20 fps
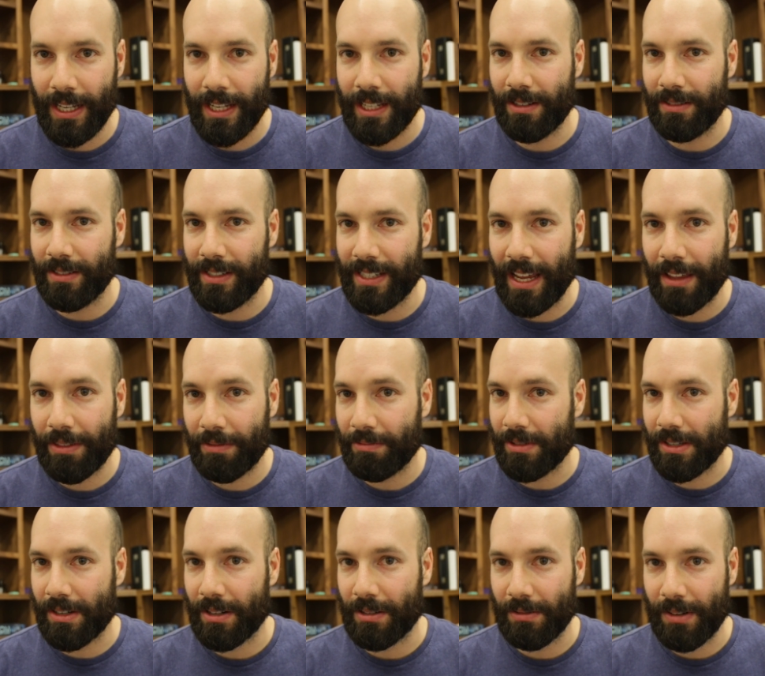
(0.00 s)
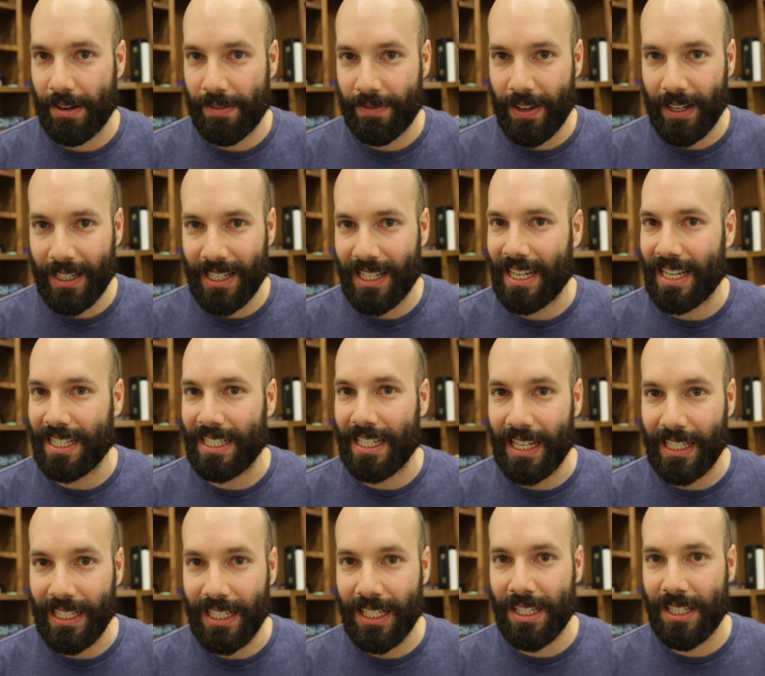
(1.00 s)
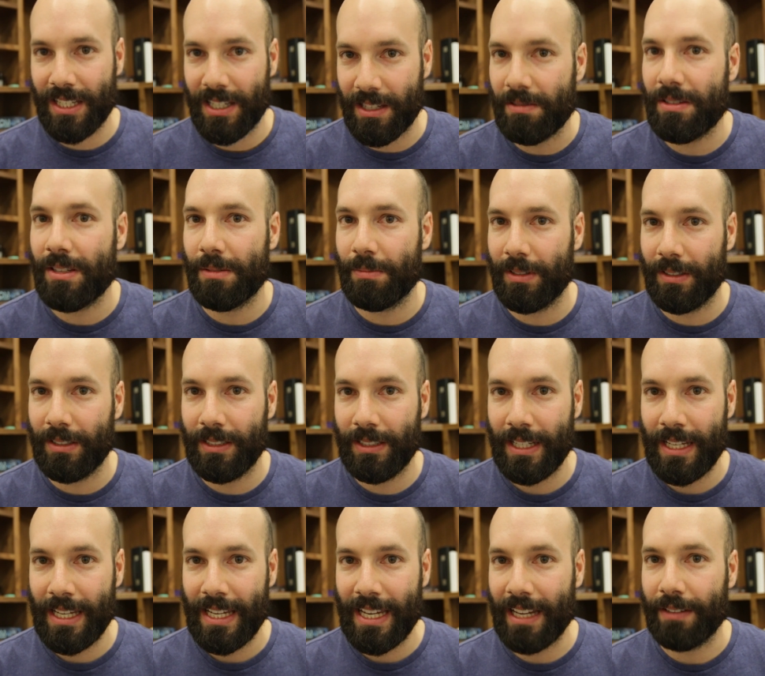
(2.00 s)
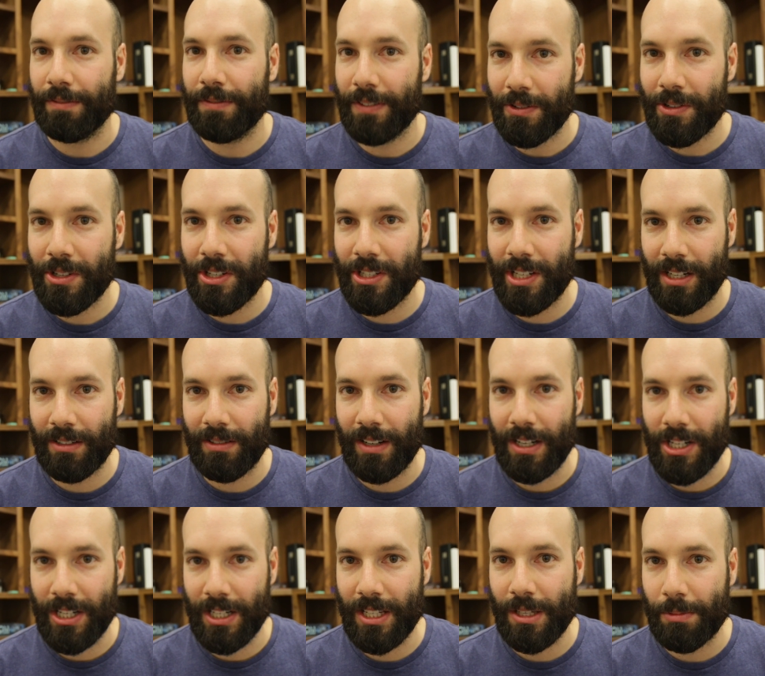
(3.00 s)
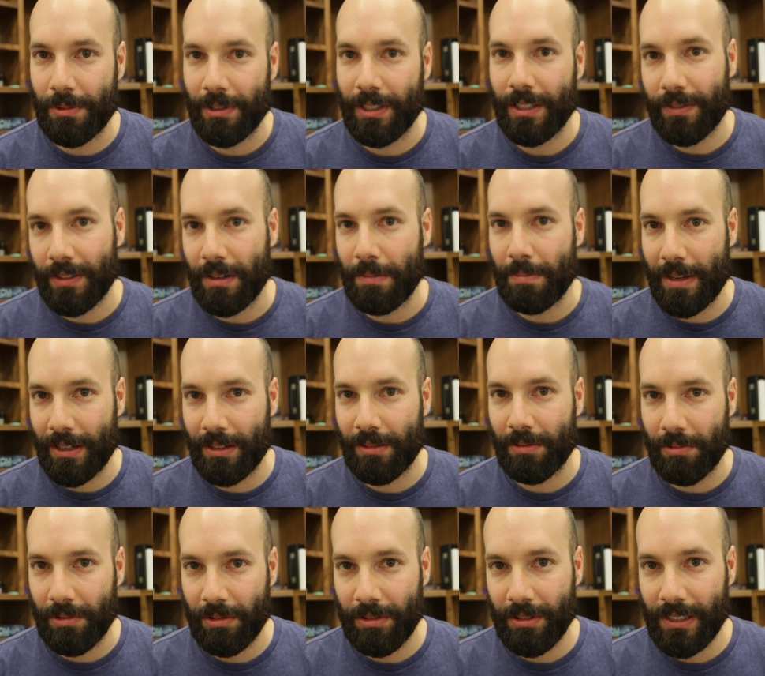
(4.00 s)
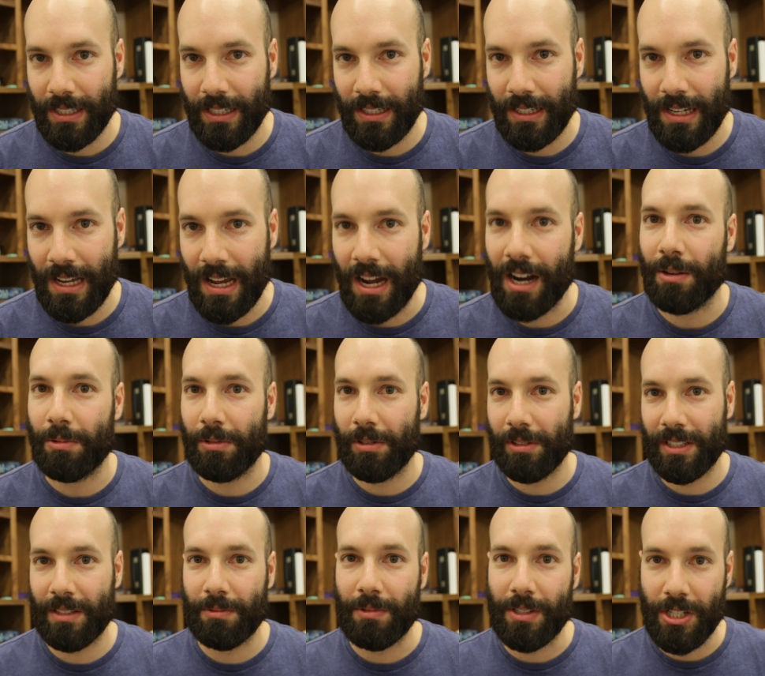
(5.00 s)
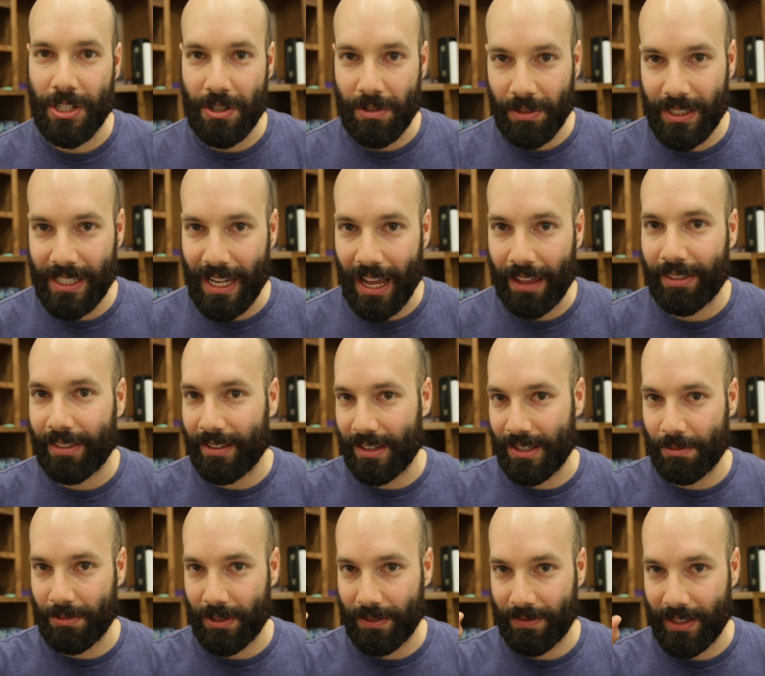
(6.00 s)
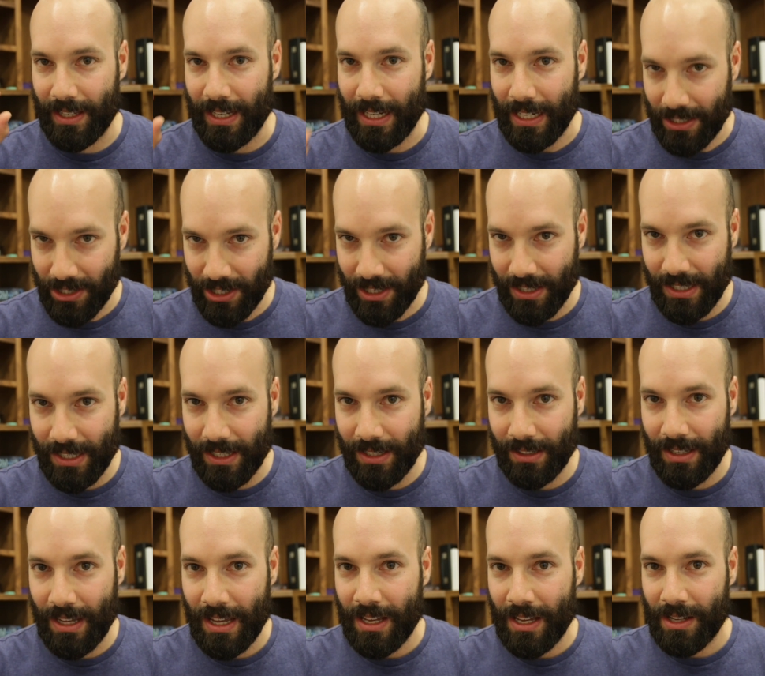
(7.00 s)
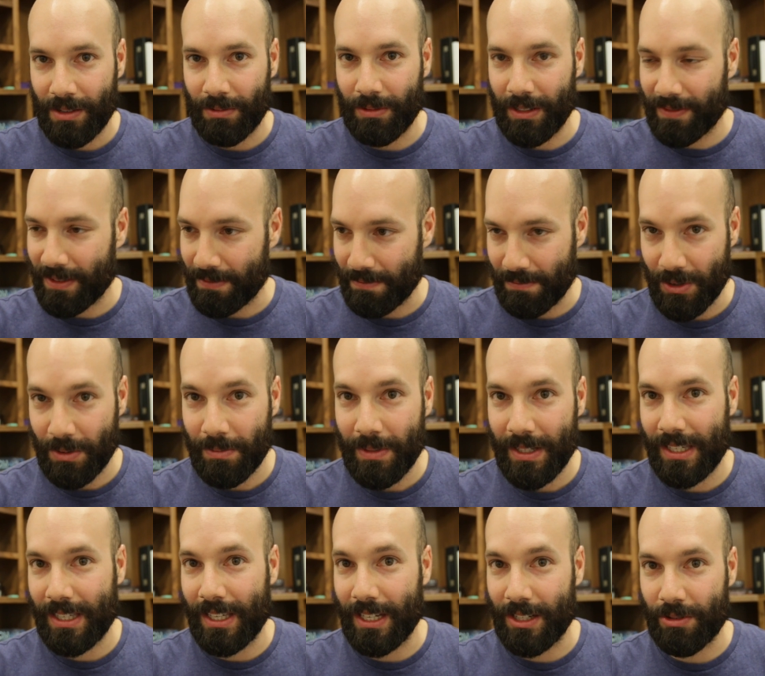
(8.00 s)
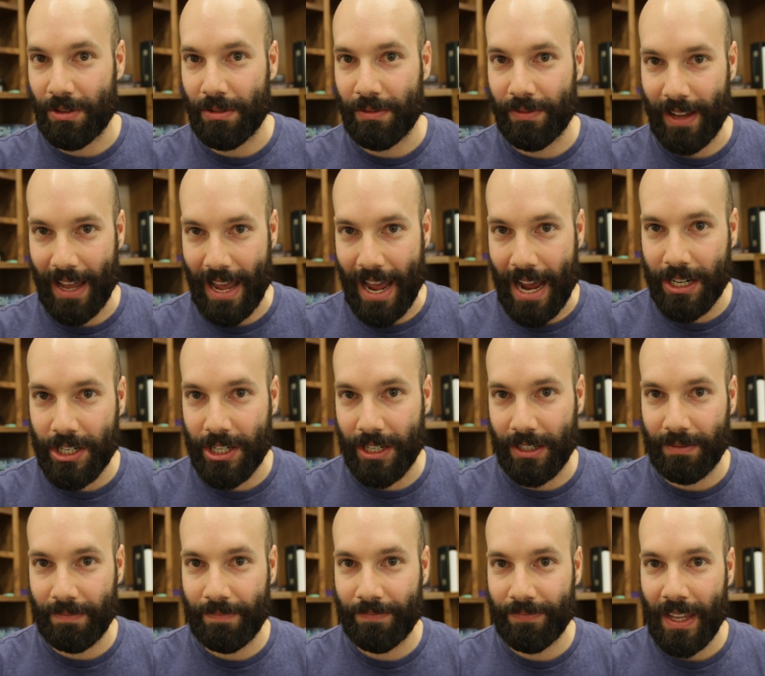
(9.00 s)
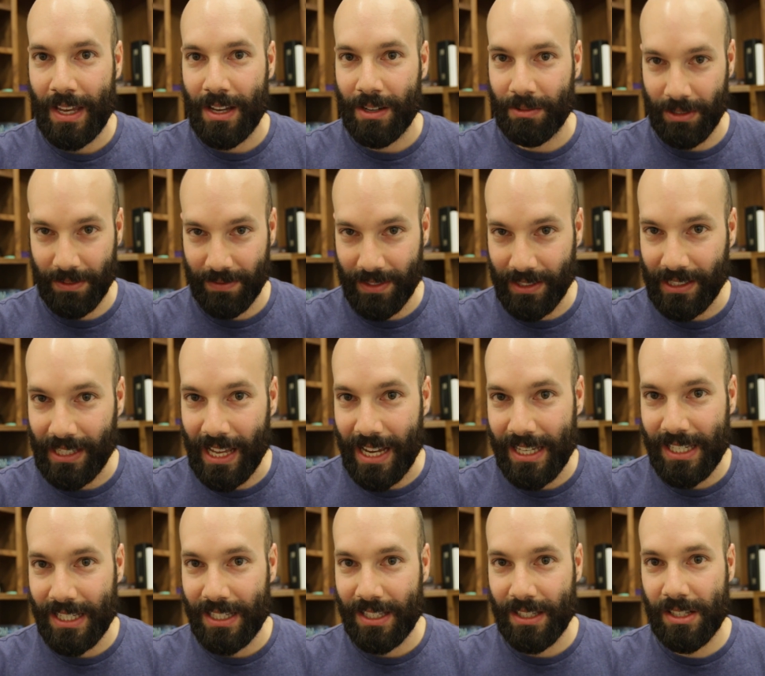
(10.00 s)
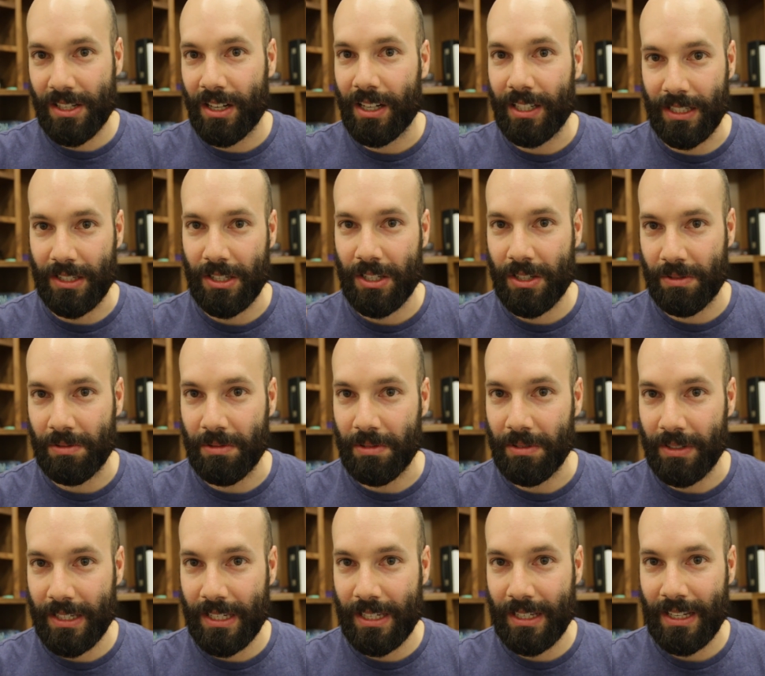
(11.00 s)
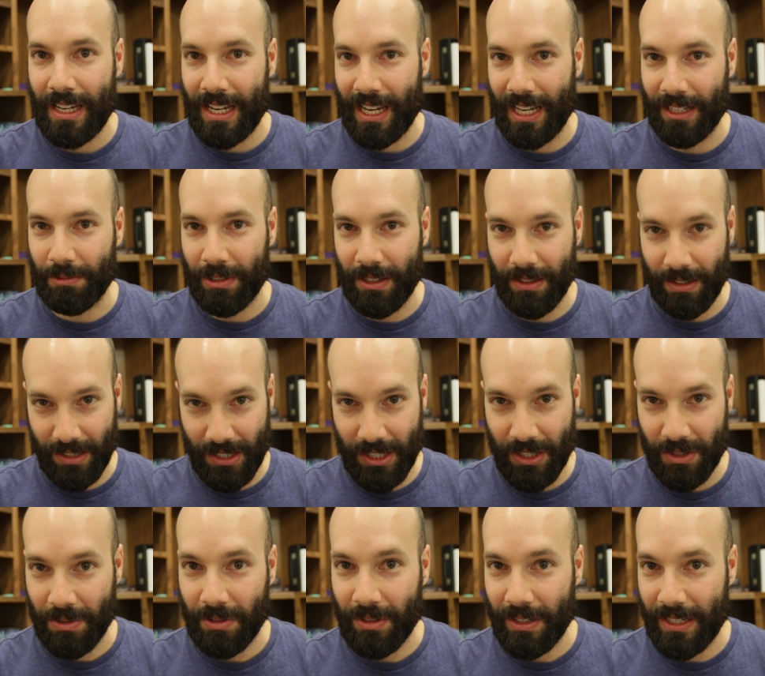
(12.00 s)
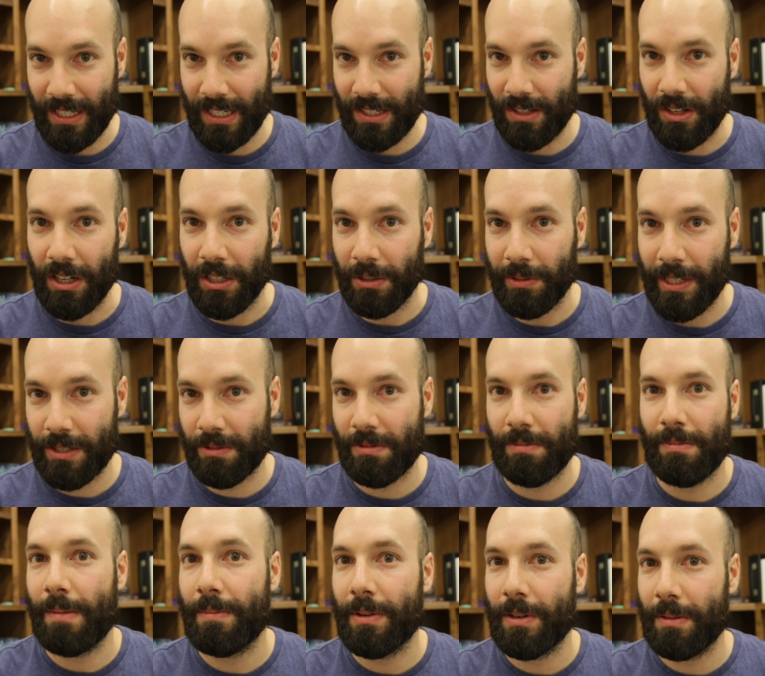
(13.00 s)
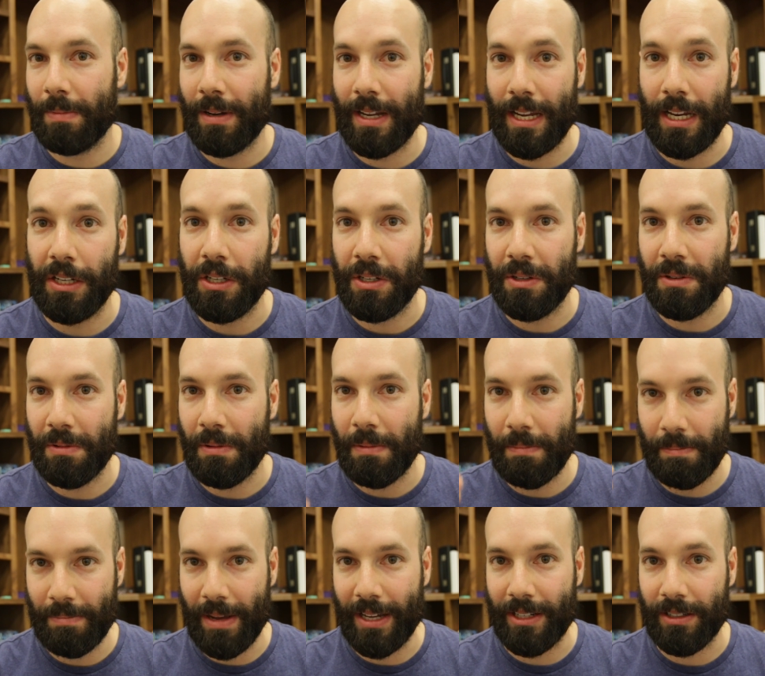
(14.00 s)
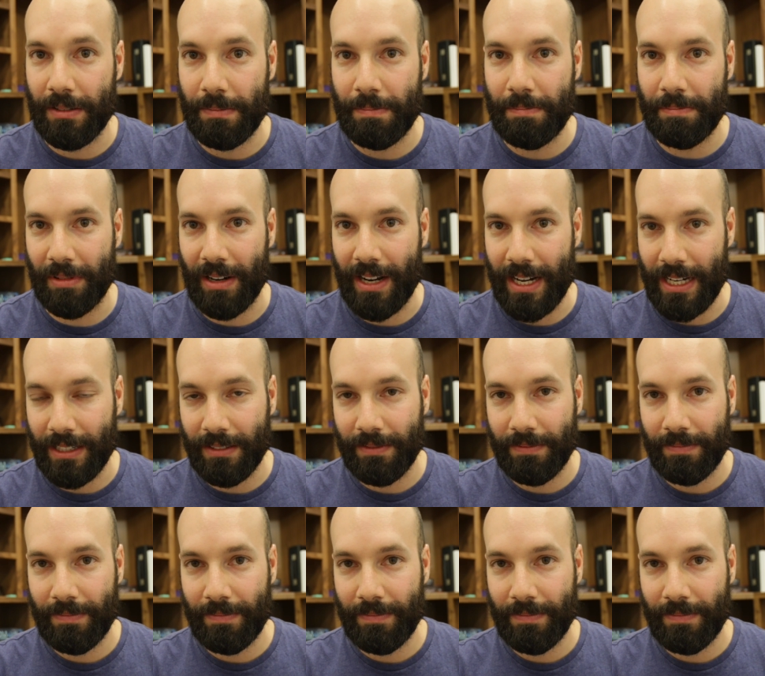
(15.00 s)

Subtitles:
Your death was horrific and inexcusable, and future generations will live in a better world. A world in which your death is one of the inches, one of the moments that drove action, one of the lessons taught in schools, and one of the stories always remembered by a new, better brain.